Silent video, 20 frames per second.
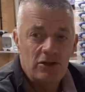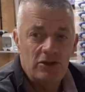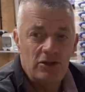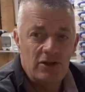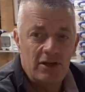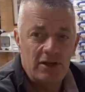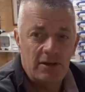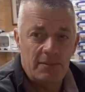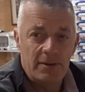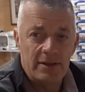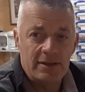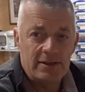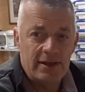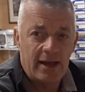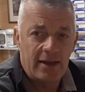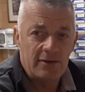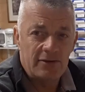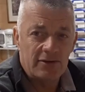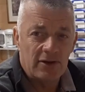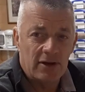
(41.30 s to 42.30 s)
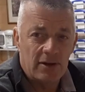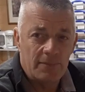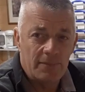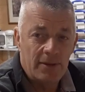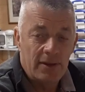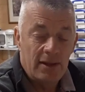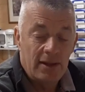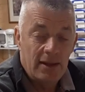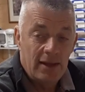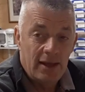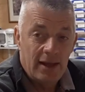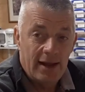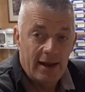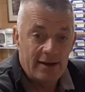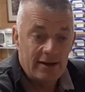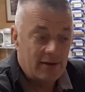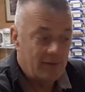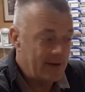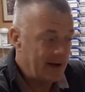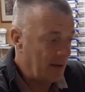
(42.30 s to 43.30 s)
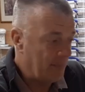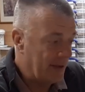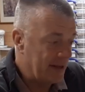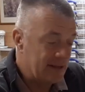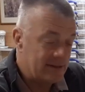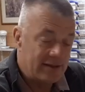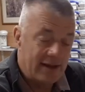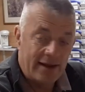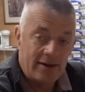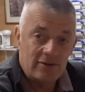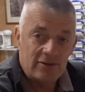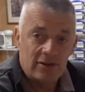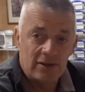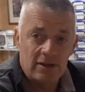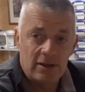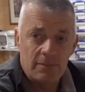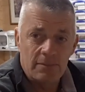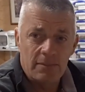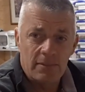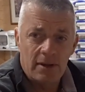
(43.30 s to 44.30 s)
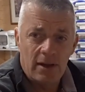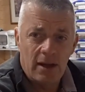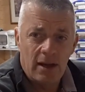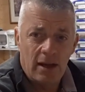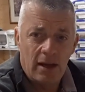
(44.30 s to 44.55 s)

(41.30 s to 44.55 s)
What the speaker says: you need a bit of downtime, and I've had a bit of downtime.